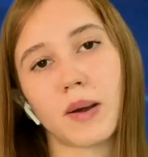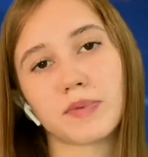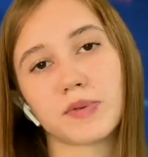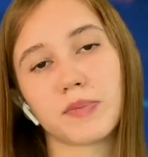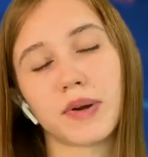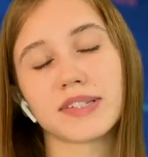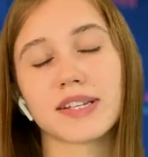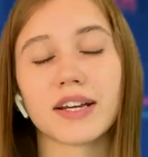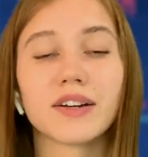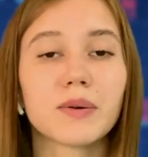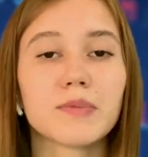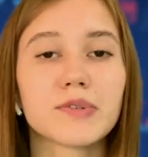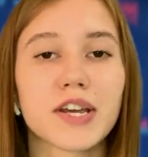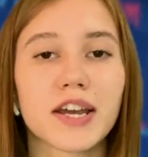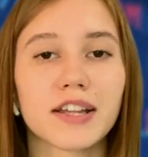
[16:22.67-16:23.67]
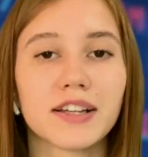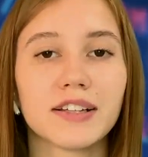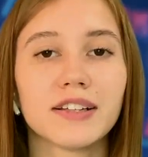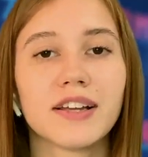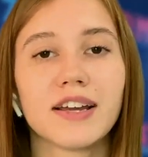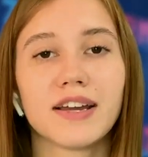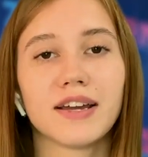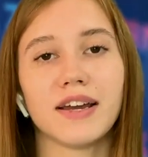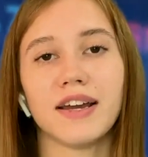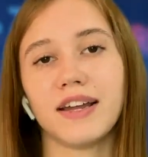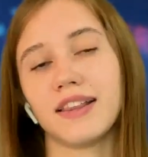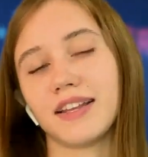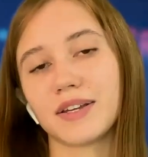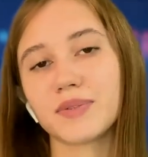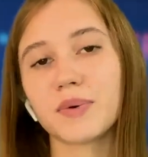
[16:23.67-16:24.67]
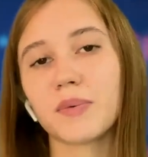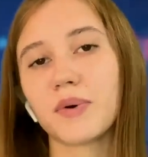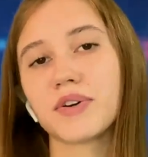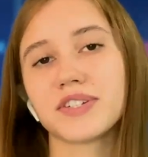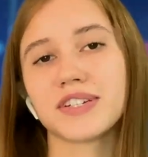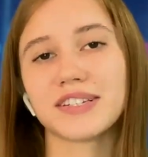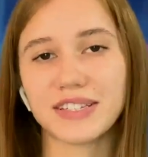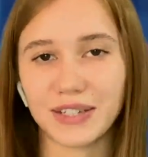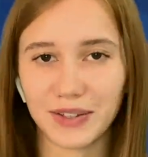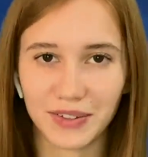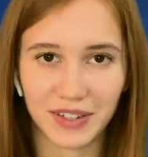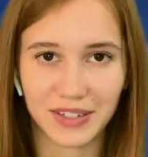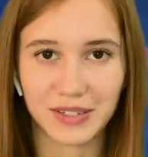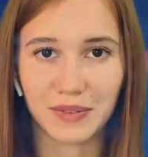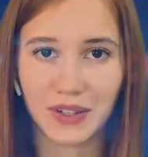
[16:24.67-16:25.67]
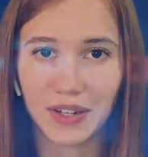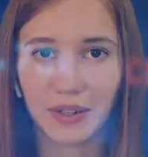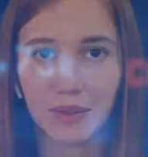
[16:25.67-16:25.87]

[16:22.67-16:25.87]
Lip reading: to my Telegram channel. And thanks for watching. See you in the next video.